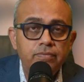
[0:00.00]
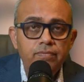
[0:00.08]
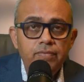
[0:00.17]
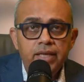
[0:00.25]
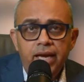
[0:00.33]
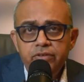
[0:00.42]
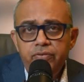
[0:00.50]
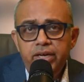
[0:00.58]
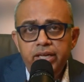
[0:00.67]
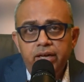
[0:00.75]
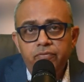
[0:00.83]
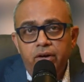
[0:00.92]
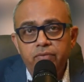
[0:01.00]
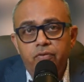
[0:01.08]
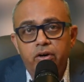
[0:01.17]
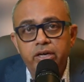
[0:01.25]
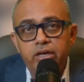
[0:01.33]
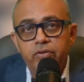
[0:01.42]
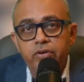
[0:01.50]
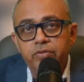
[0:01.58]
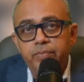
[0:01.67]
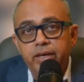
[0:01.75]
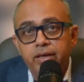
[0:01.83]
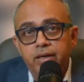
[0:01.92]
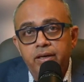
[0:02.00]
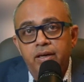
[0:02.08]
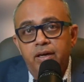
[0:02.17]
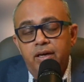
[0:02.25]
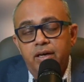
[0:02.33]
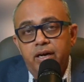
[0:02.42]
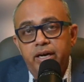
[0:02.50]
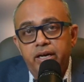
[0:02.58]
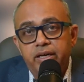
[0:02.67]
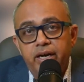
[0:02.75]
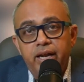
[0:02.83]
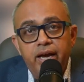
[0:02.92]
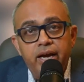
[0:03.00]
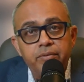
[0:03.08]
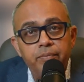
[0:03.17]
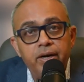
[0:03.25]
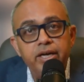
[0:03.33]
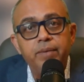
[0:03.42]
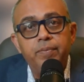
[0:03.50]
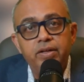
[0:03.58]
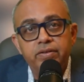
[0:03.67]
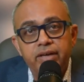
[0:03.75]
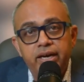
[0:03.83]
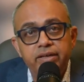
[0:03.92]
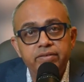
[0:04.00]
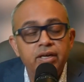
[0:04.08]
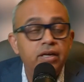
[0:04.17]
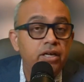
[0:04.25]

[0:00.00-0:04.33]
HVTN-142 is being conducted at multiple sites,